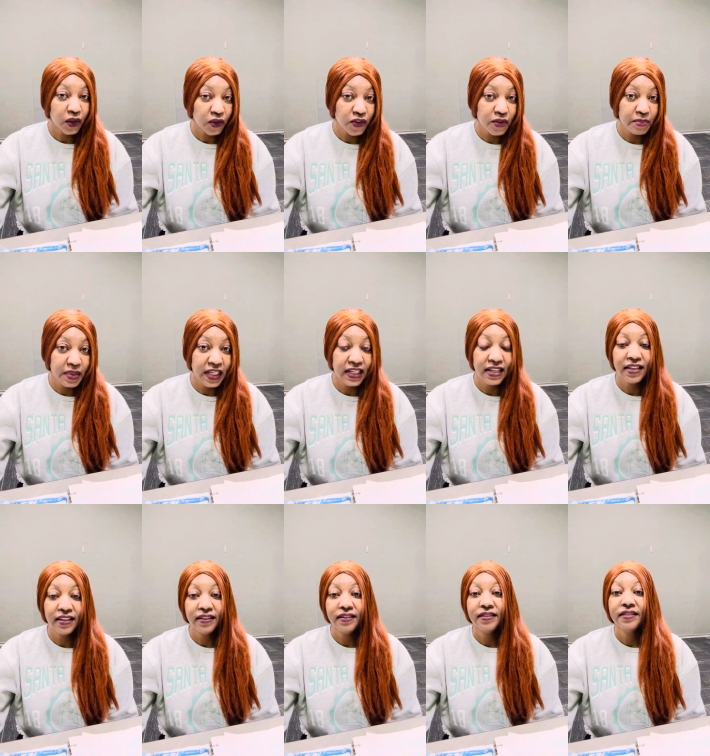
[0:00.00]
go to the
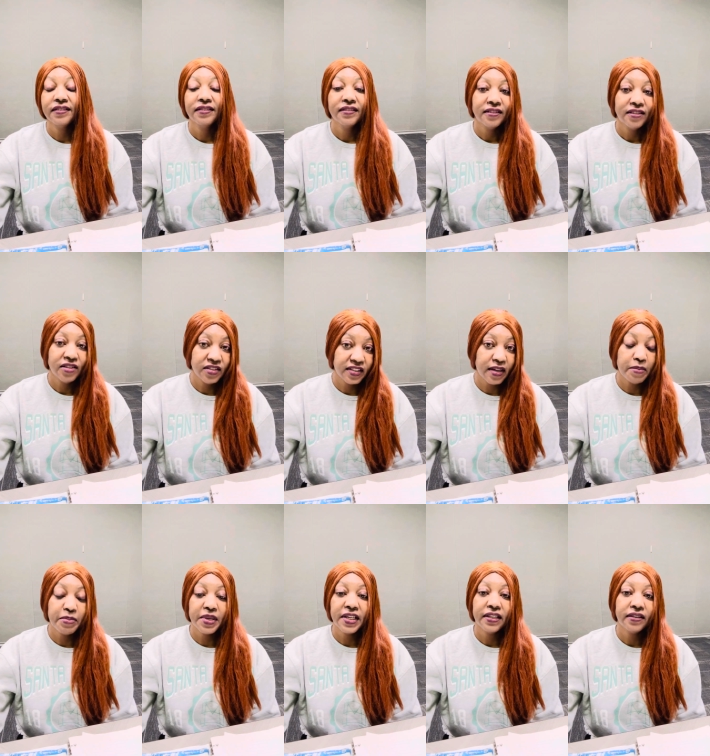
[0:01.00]
meeting, you
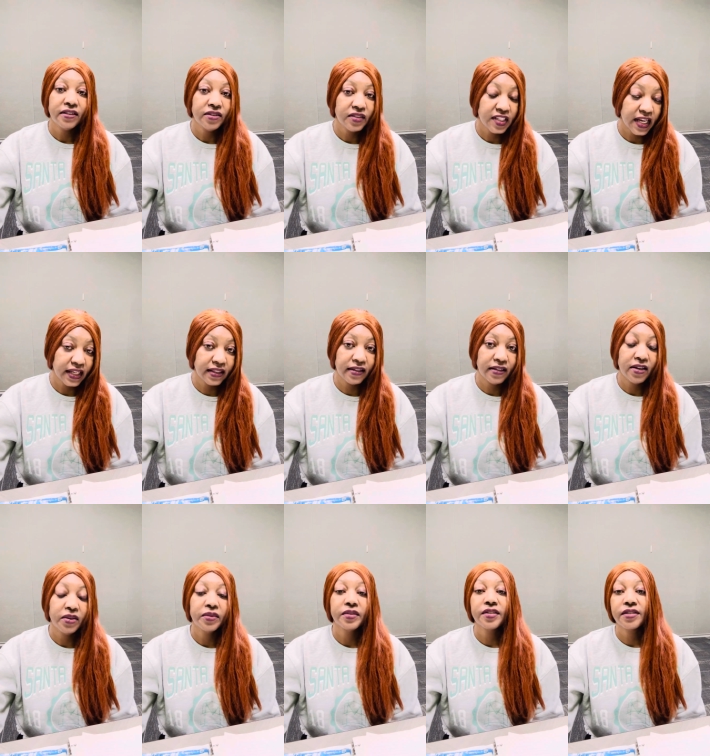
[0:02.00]
step in, you take the
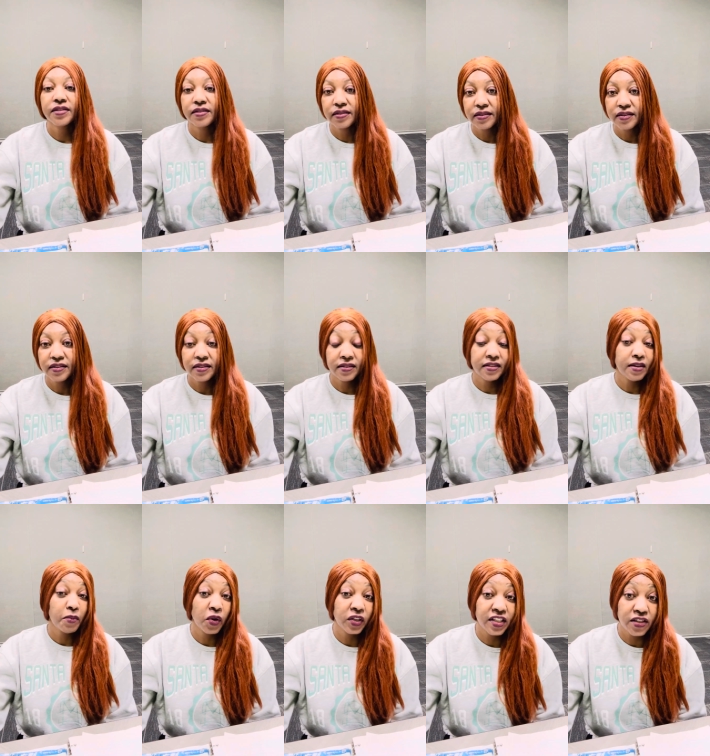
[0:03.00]
notes.
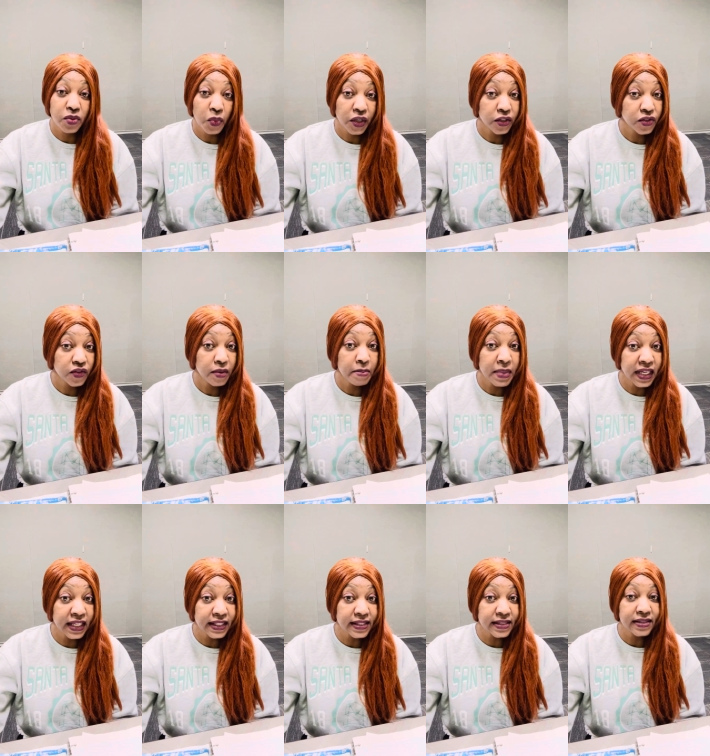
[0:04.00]
someone doesn't want to do the
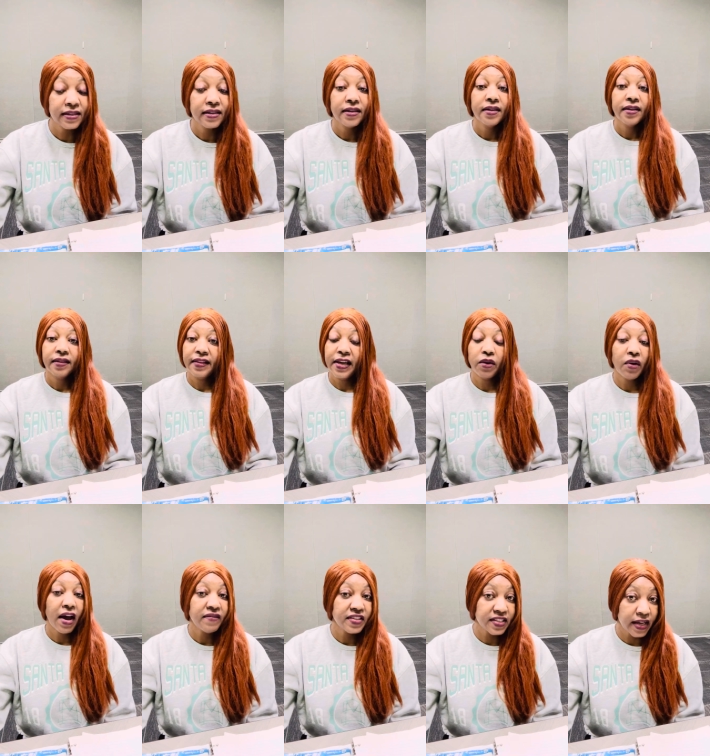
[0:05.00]
minutes, they don't
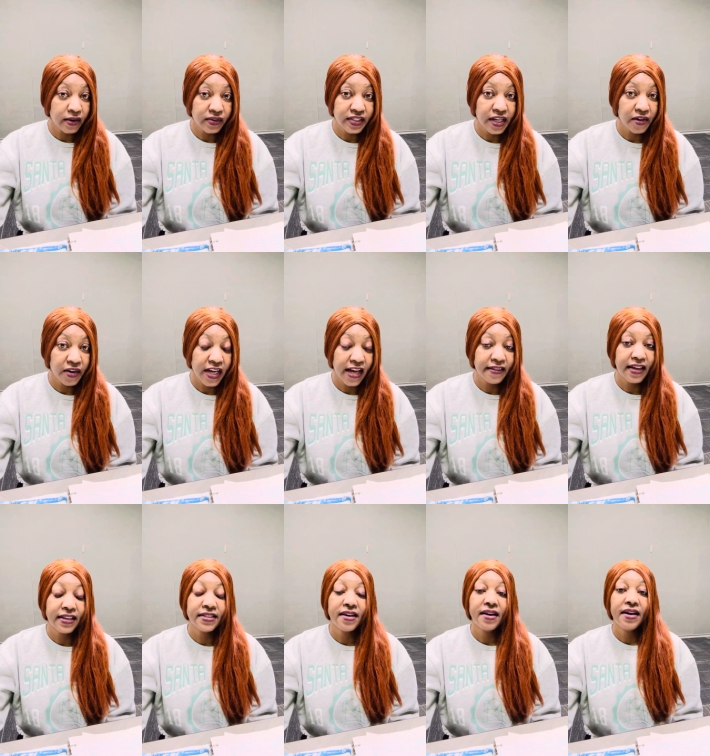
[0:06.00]
have a secretary at
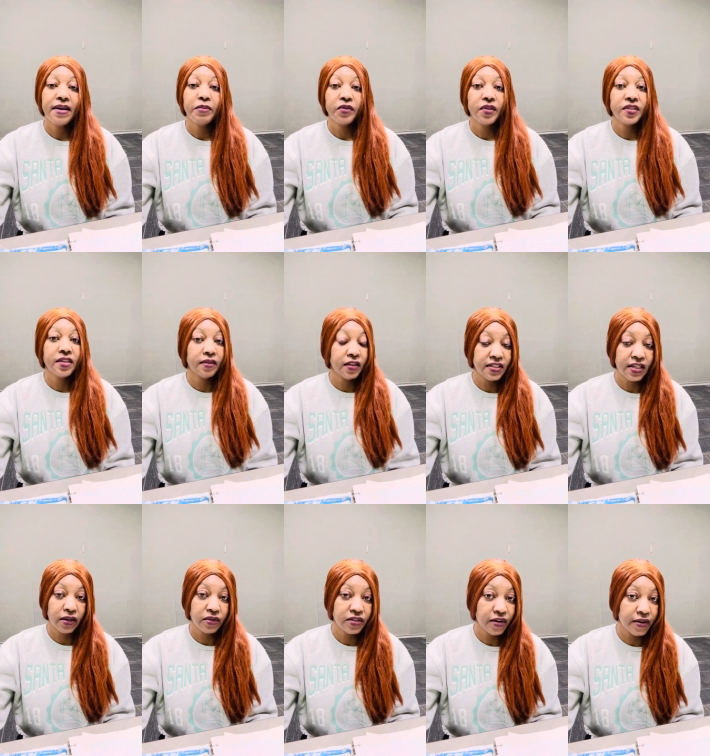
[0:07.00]
that time, or the
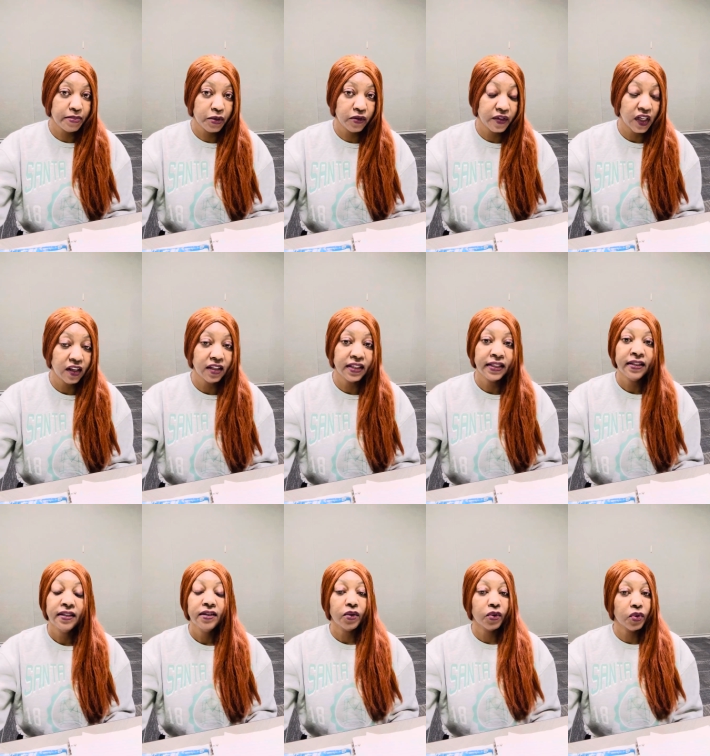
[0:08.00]
secretary moved on
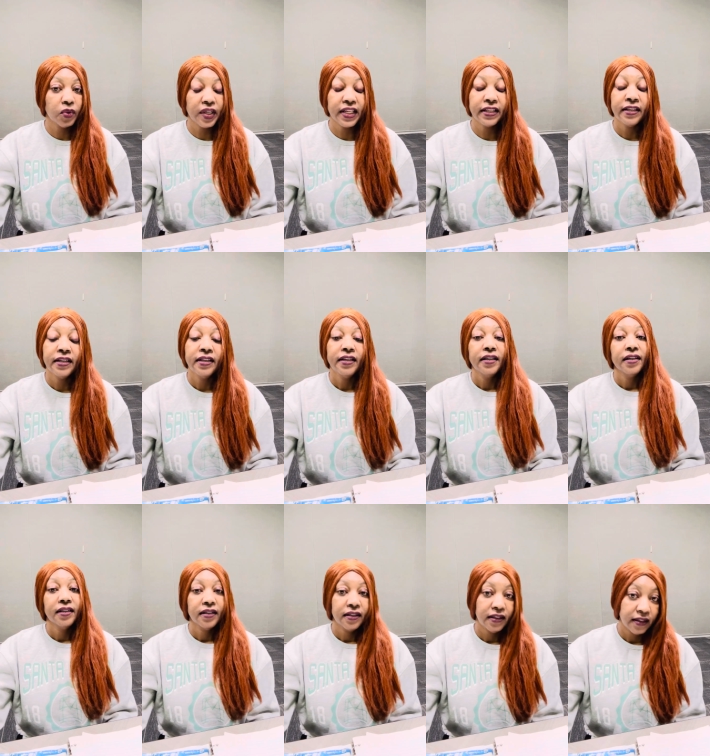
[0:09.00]
or quit,
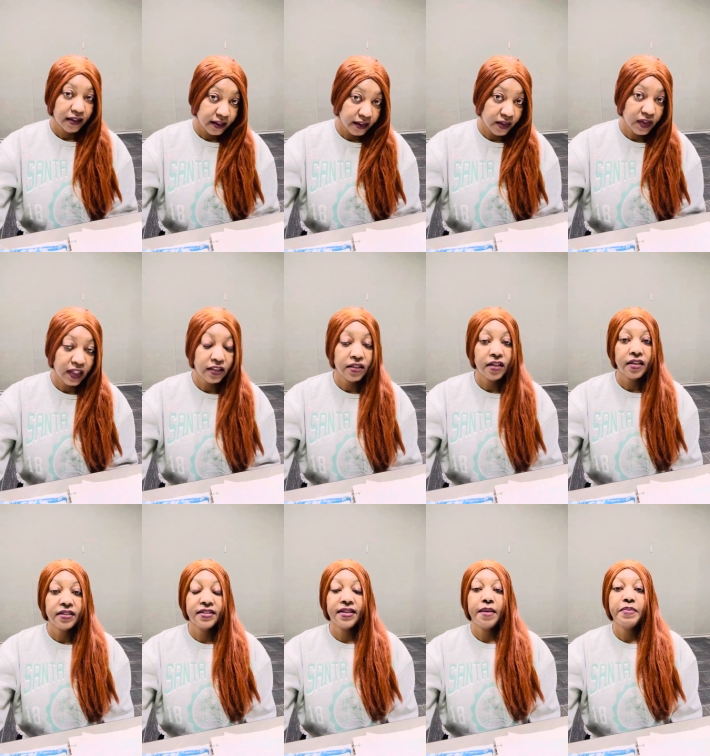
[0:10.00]
you can
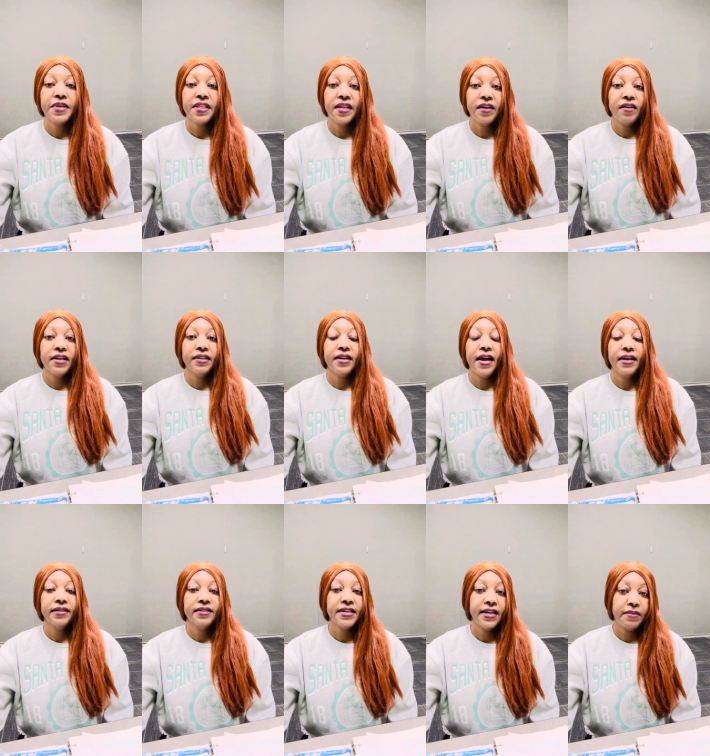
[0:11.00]
step in there
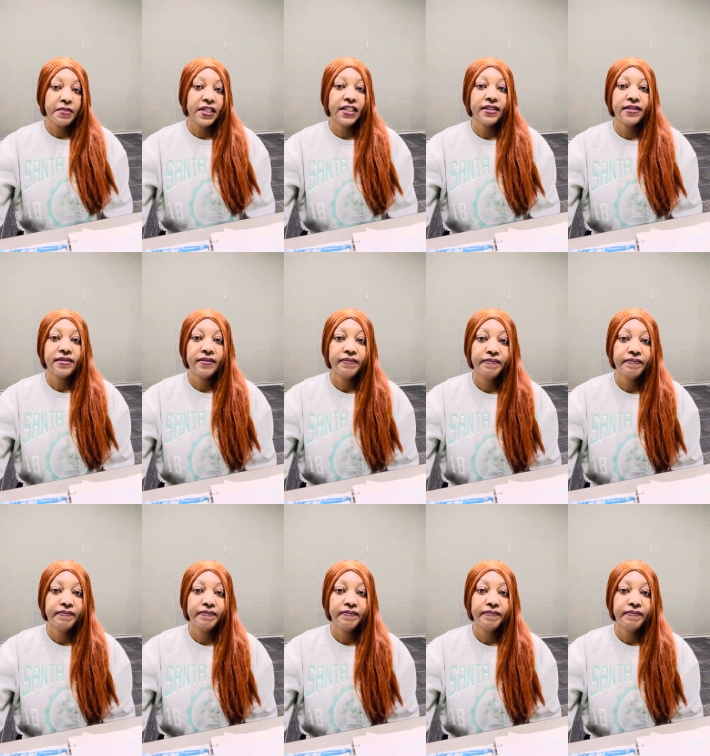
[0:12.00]
and take minutes.